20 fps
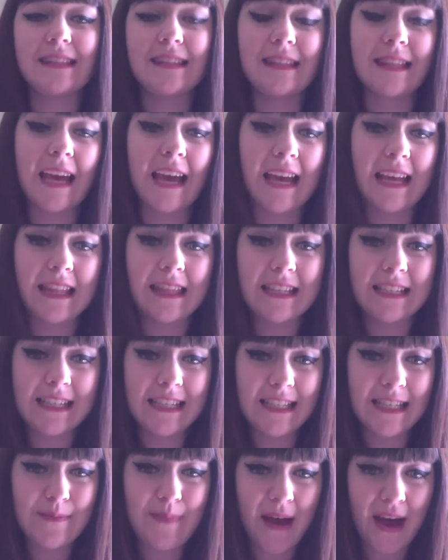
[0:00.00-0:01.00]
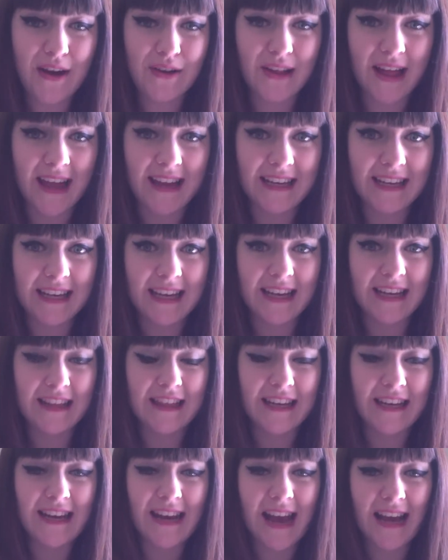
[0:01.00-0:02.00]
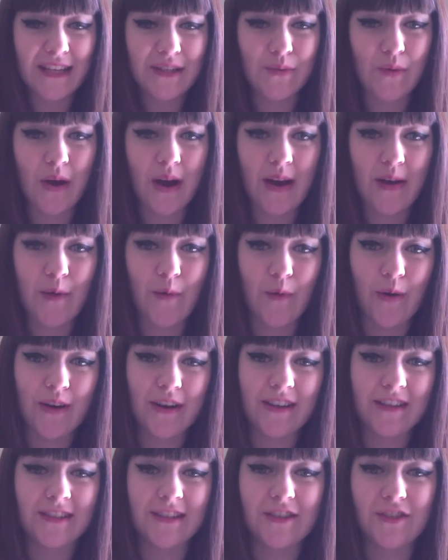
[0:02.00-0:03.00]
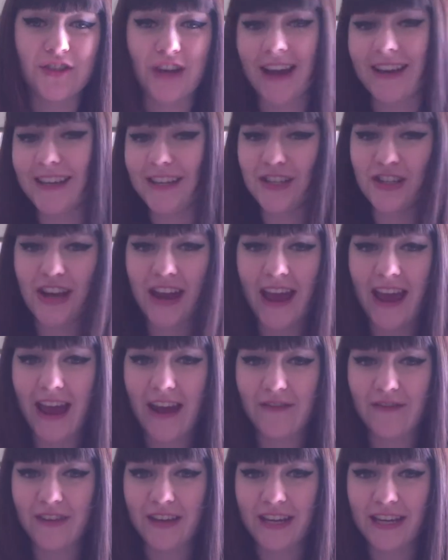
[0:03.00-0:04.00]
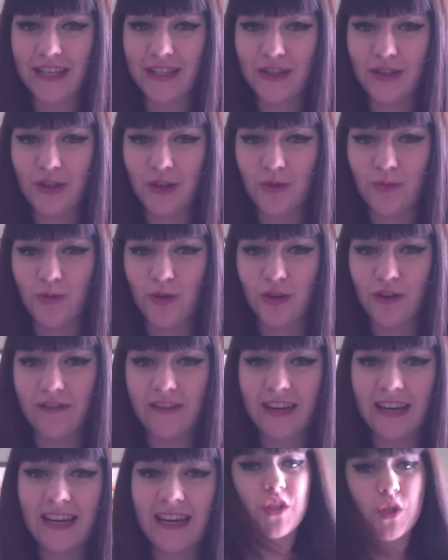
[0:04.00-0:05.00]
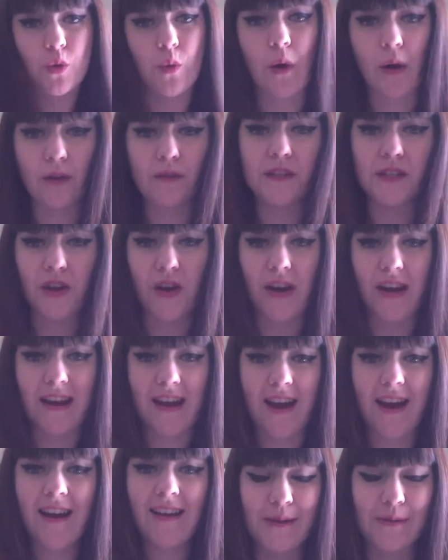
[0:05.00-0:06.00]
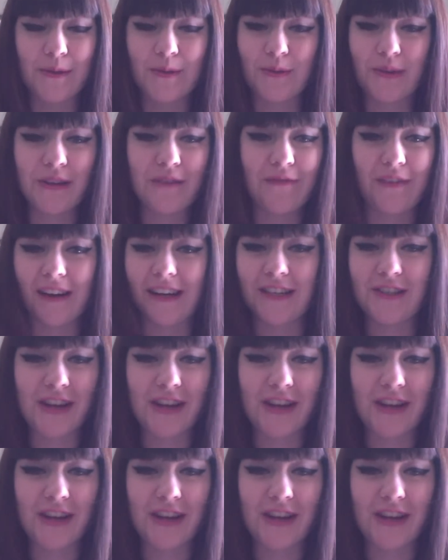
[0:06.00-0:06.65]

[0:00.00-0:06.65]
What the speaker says: Then the Disney panel ended. The next one was Jackie Chan for his new movie, 12 Zodiac. It was really funny.